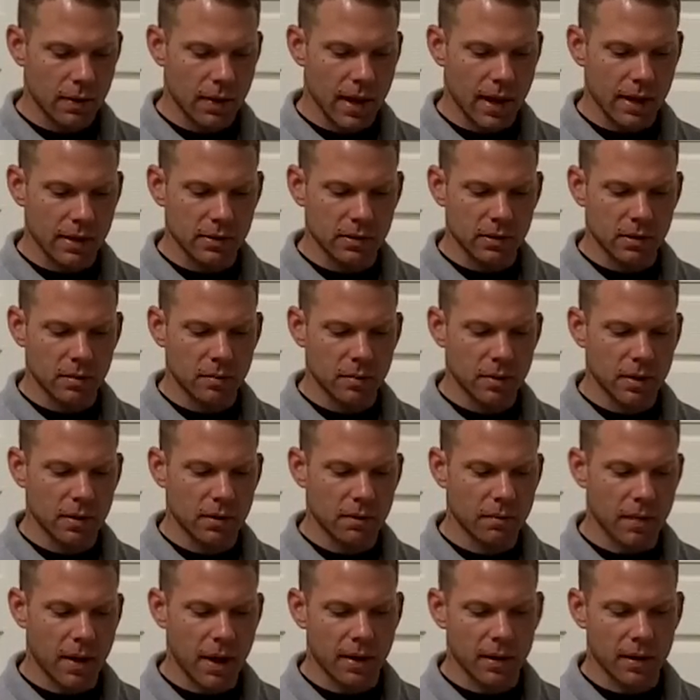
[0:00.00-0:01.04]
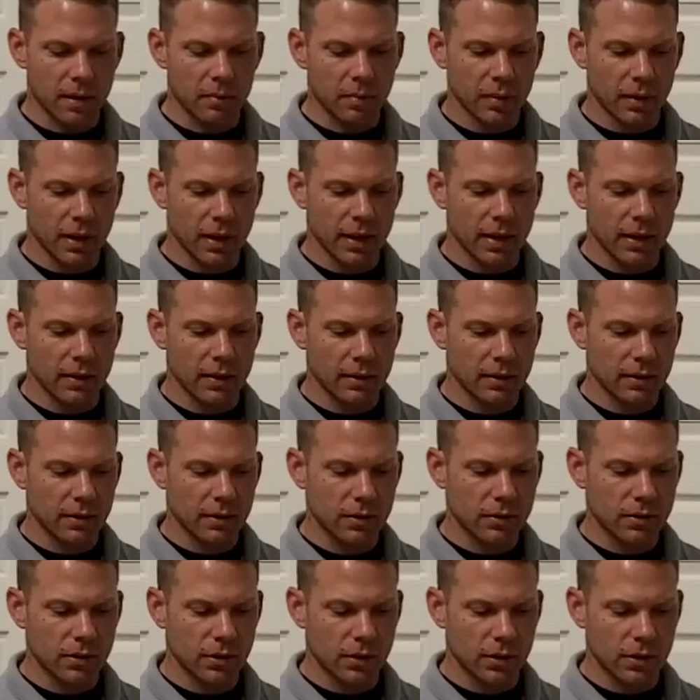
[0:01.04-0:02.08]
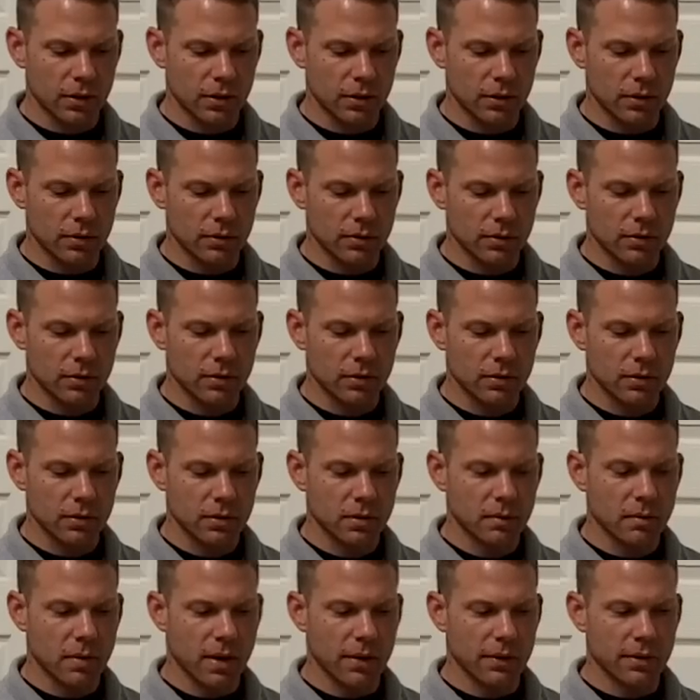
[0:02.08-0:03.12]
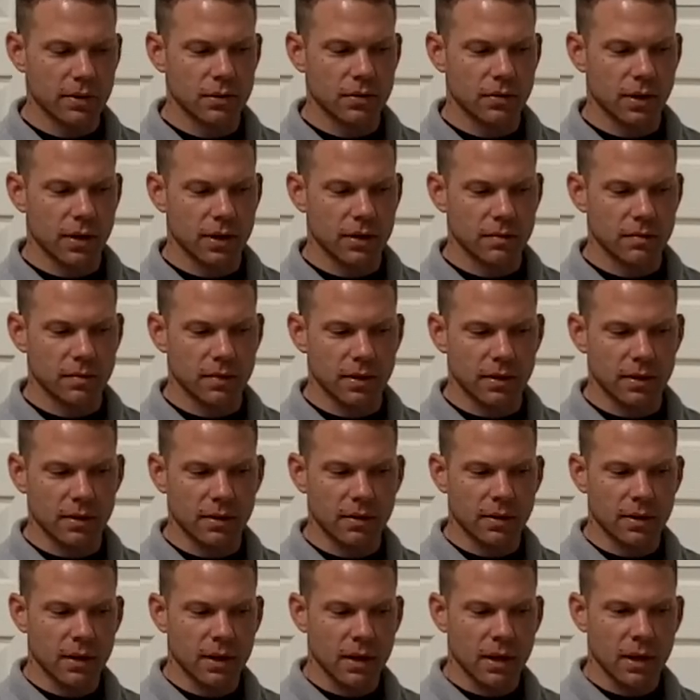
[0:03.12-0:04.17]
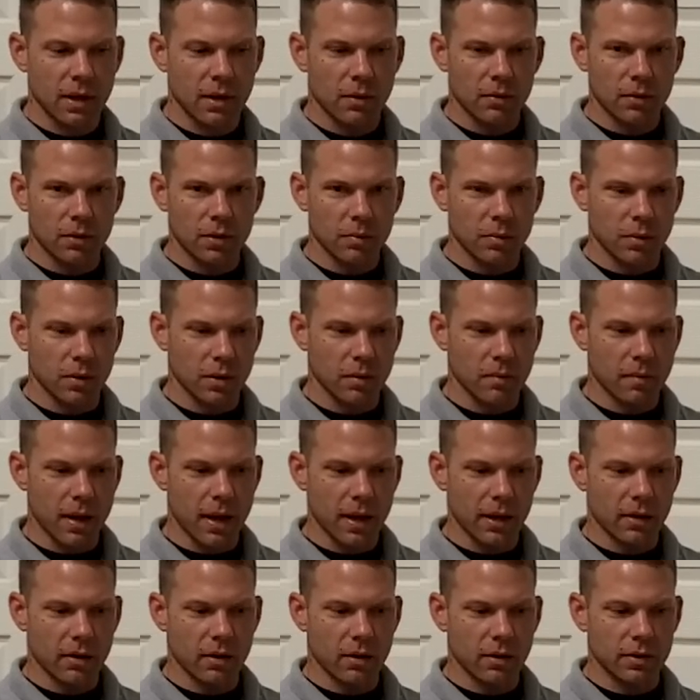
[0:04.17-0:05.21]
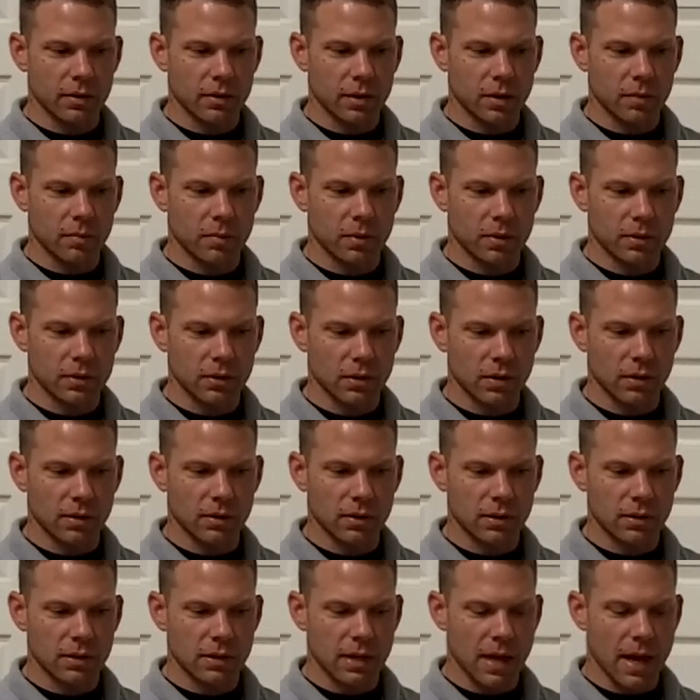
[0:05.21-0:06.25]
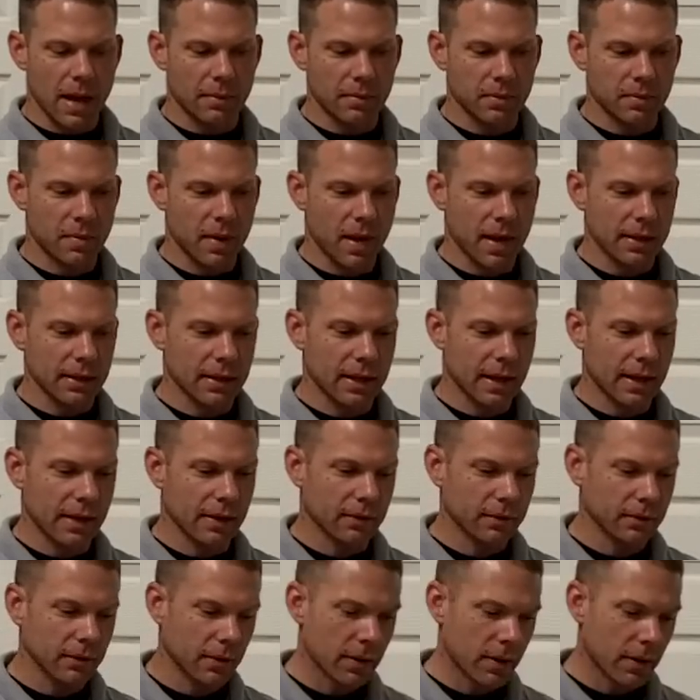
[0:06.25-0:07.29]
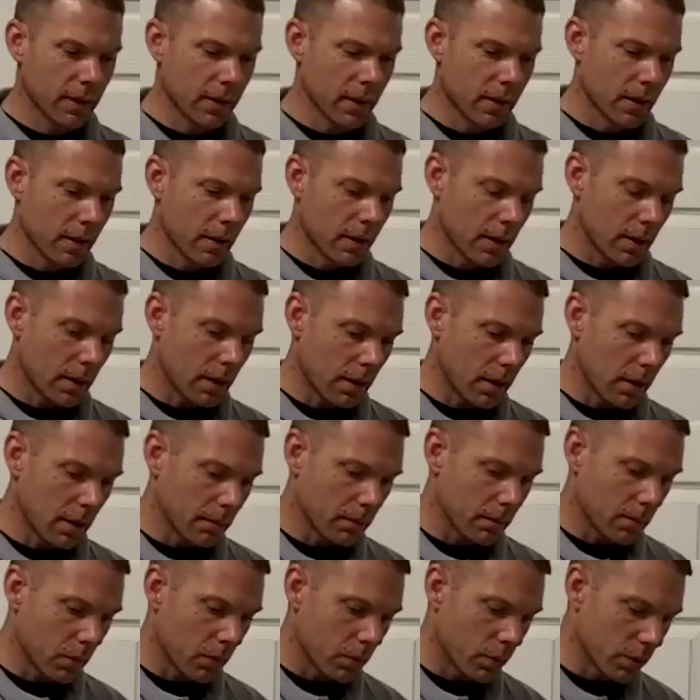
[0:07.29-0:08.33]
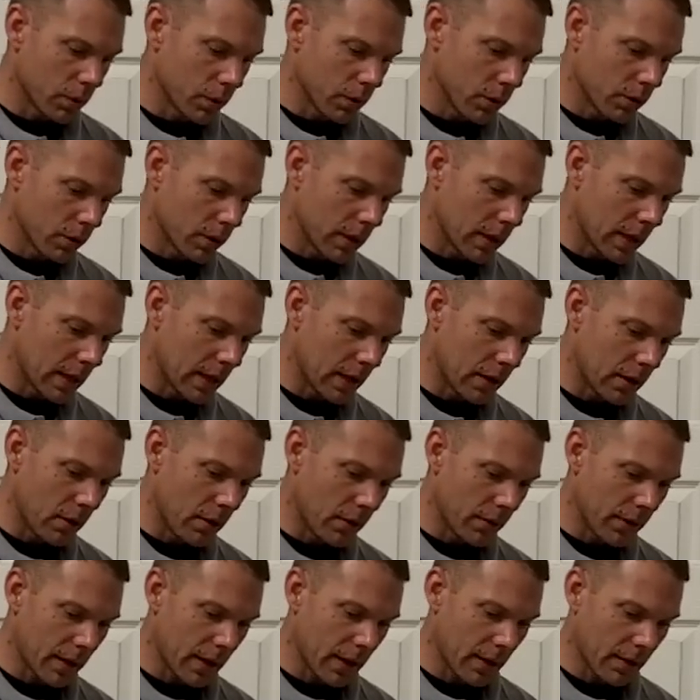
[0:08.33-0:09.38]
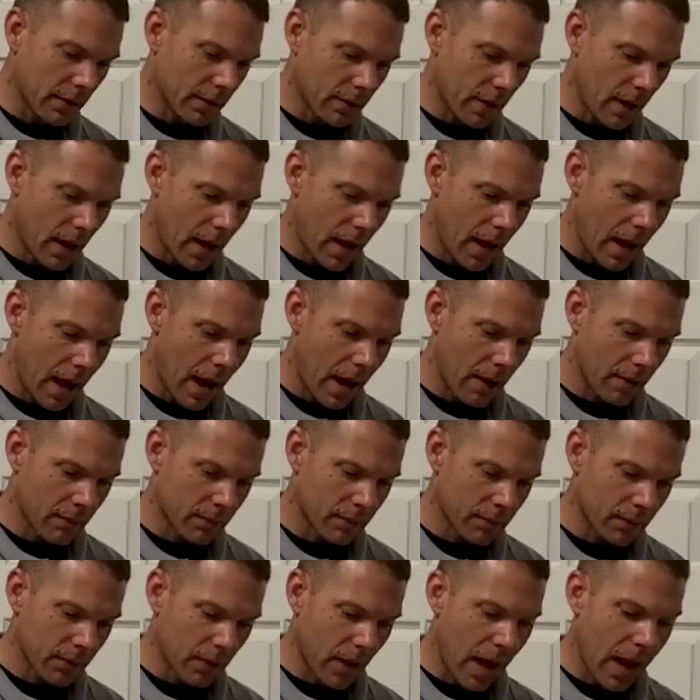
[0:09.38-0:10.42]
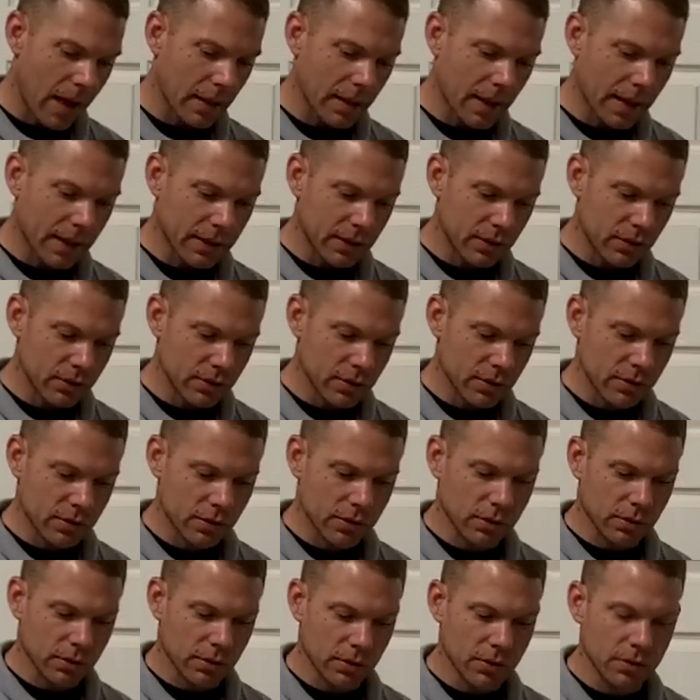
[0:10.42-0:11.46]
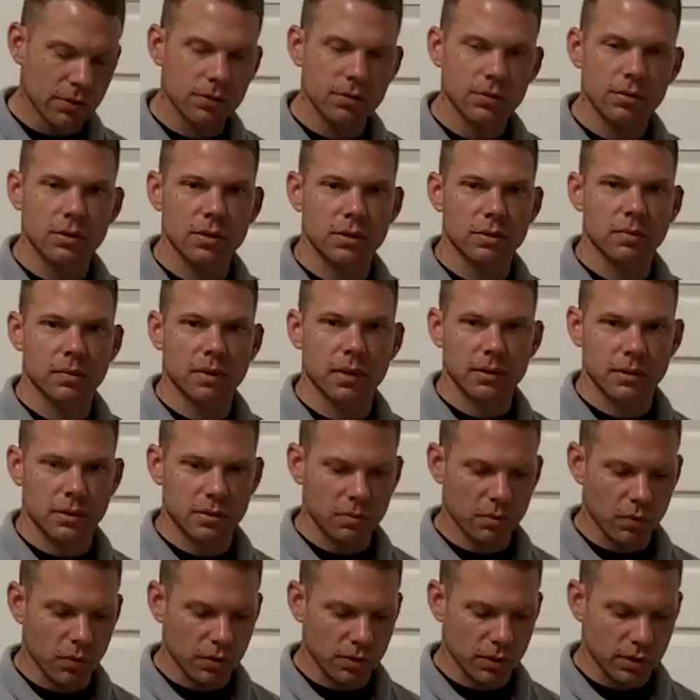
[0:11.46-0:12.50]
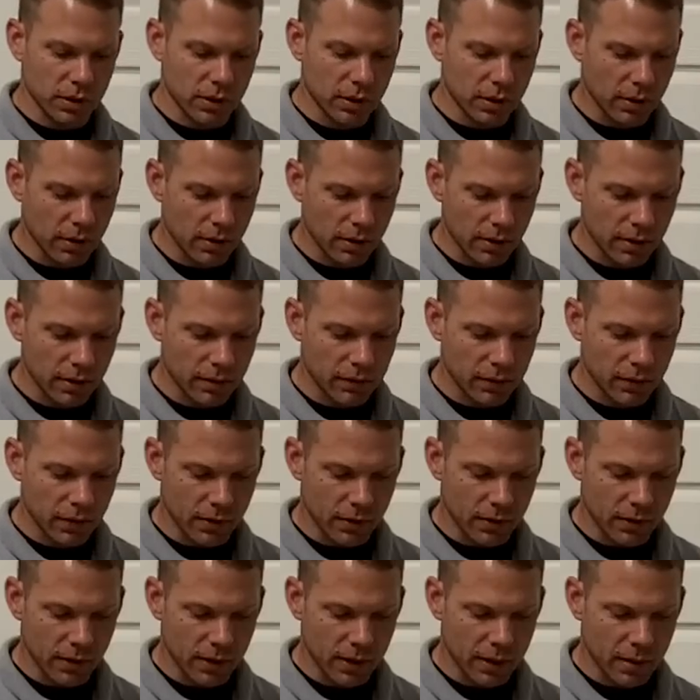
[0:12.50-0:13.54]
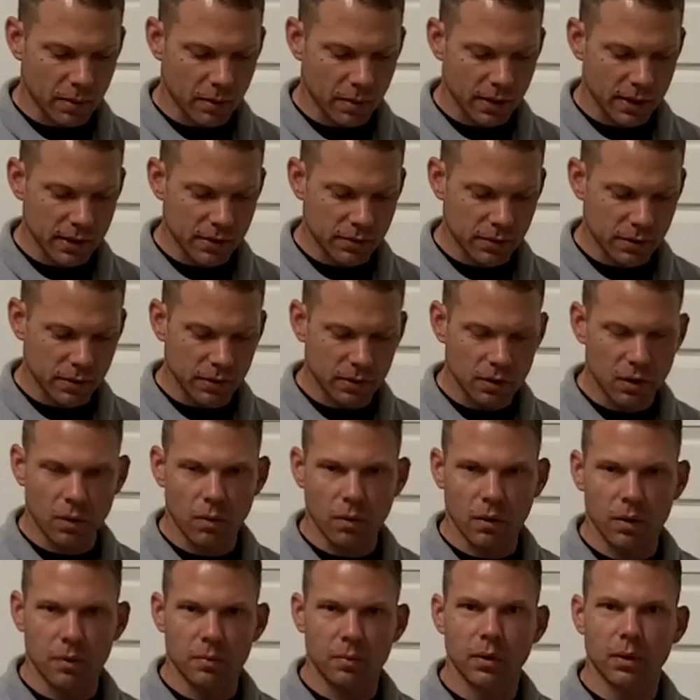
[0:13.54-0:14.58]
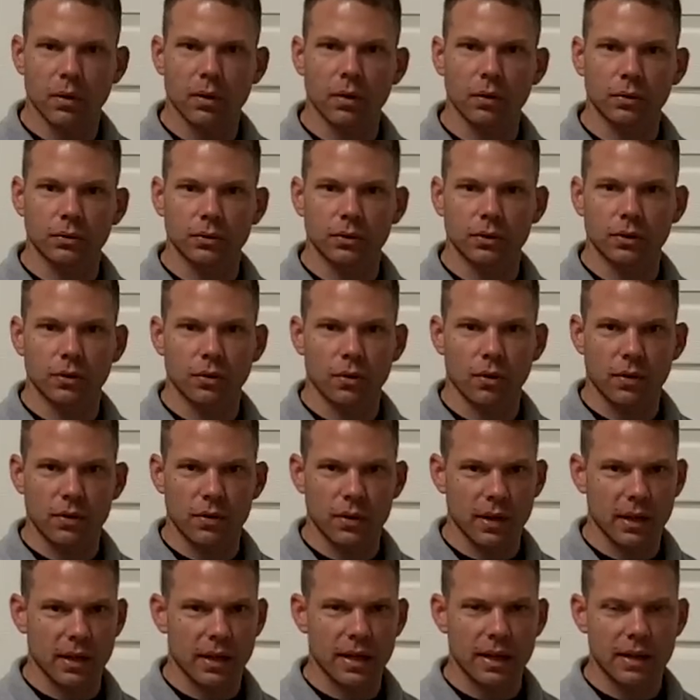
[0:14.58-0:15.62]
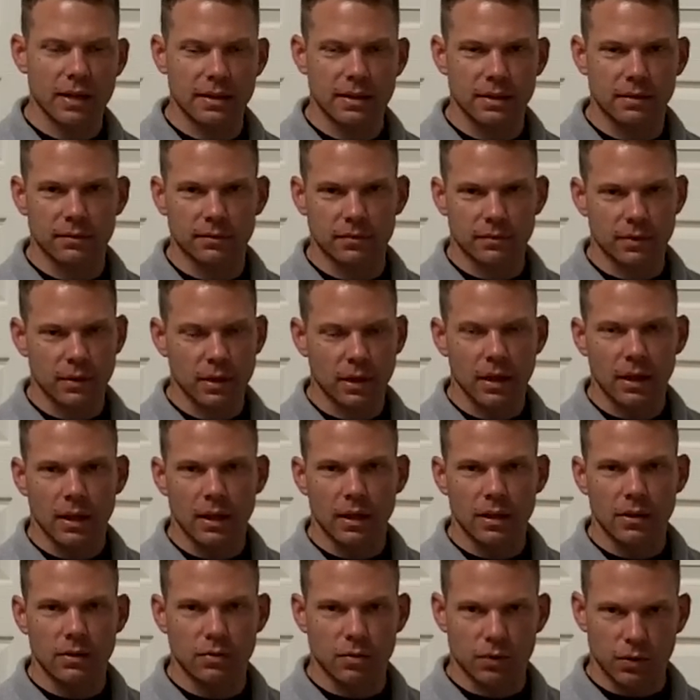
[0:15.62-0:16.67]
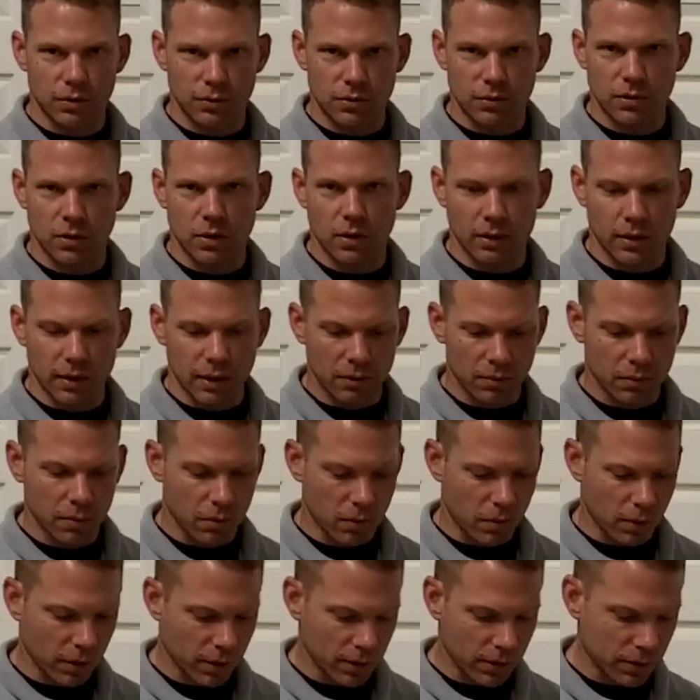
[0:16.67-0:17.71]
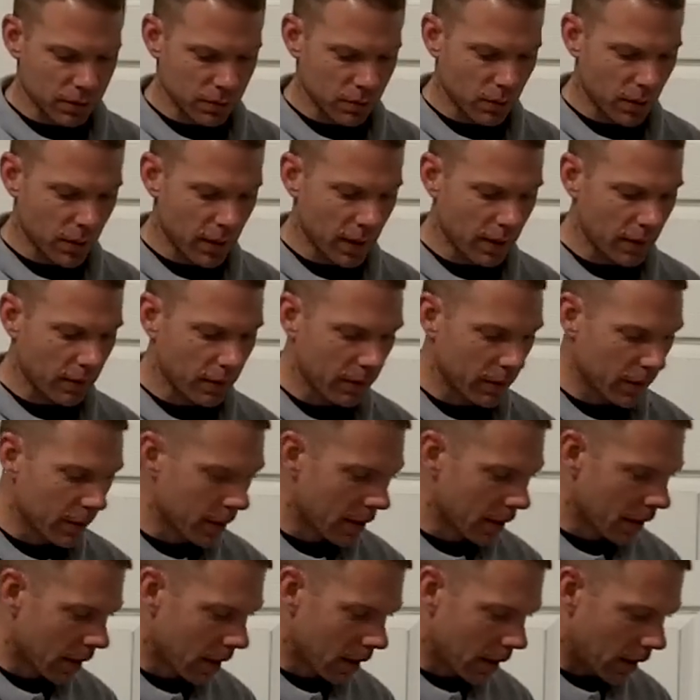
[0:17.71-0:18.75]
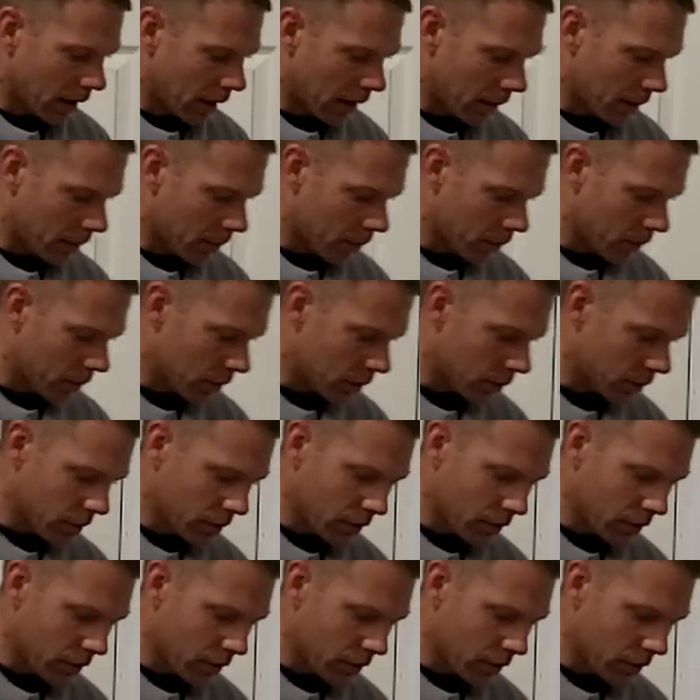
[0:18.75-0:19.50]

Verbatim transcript: That is going to be your mounting plate that you're going to use to mount this transmitter. When you put it back on, it puts on and snaps back down. Uh, when you get it on there, I, I like using the screws just because it's more secure. If you're in a place where you don't want to put holes in your door, the adhesive is real strong and it will work as well. Uh, when